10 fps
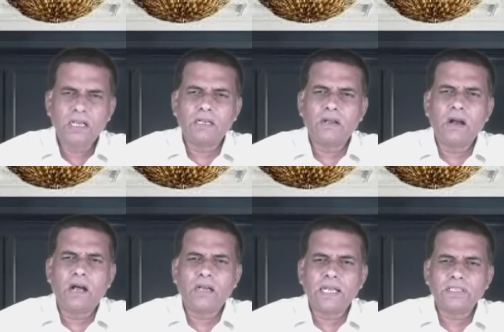
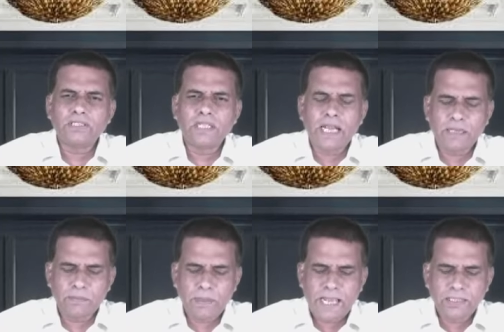God has
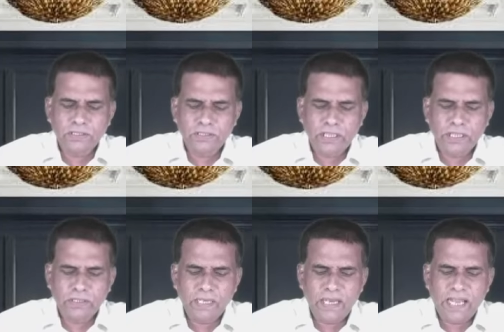great plans in
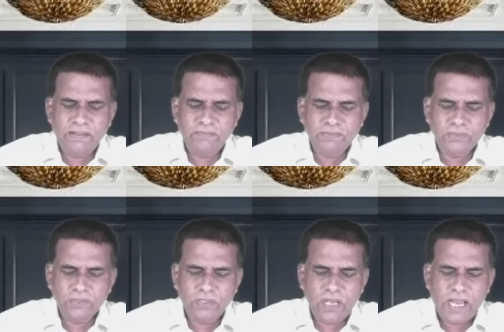your life.
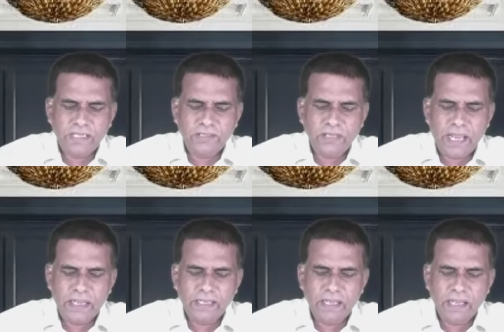So I
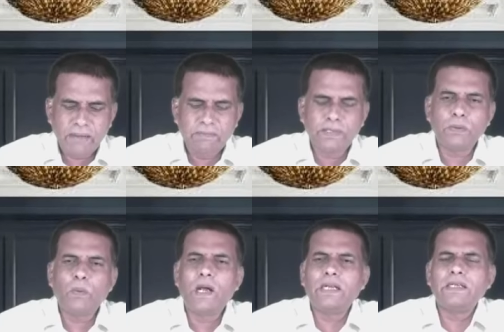thank
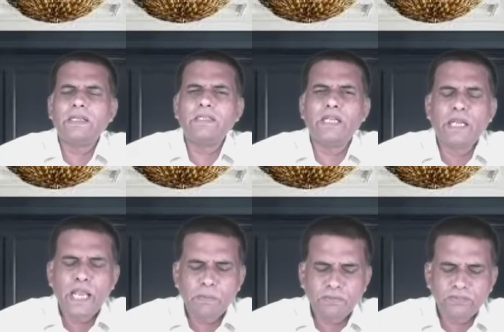everyone in the
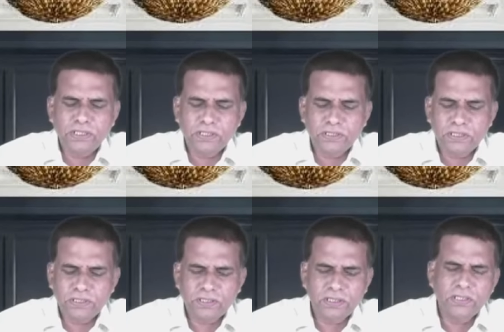name of
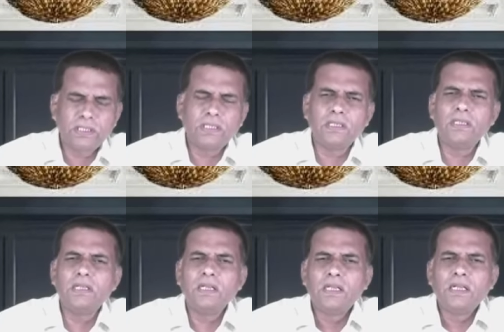Jesus. Uh,
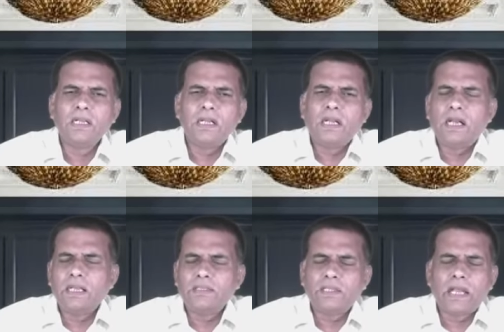
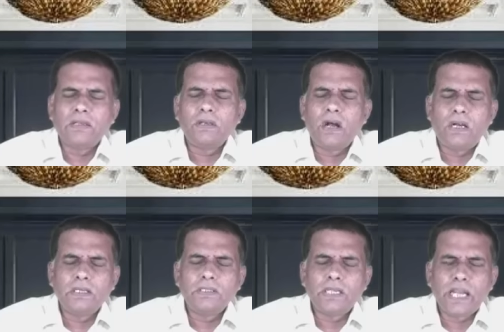I thank God
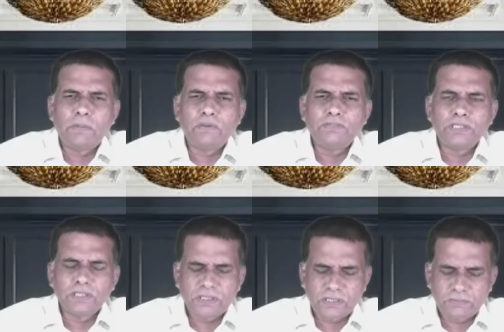in the name of
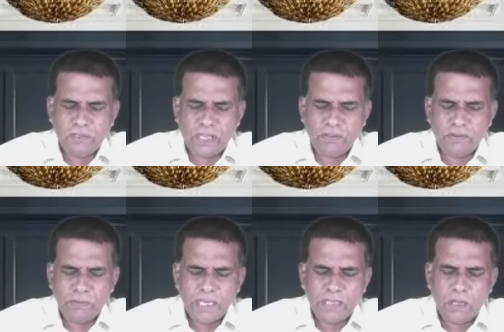Jesus for giving
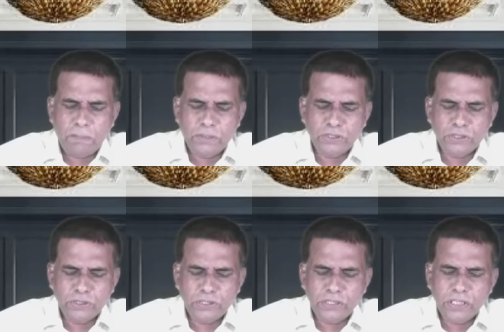me an
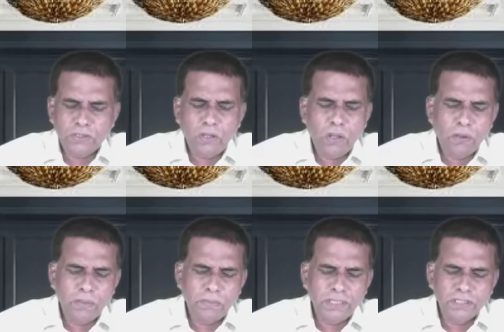opportunity
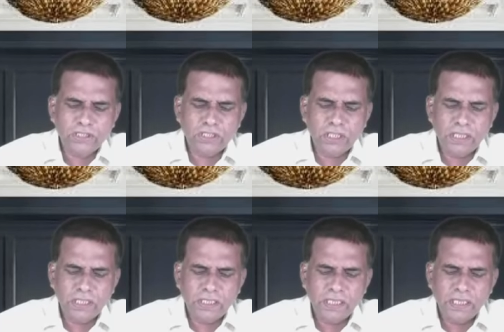to
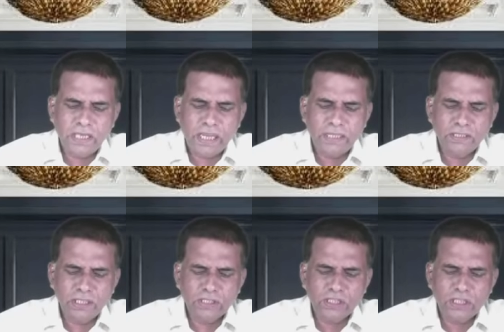minister here in
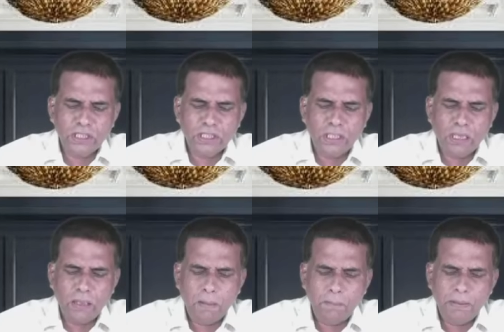this
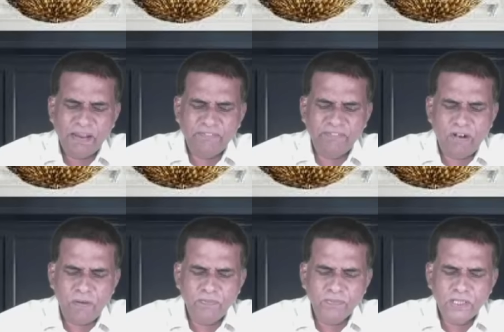uh, platform.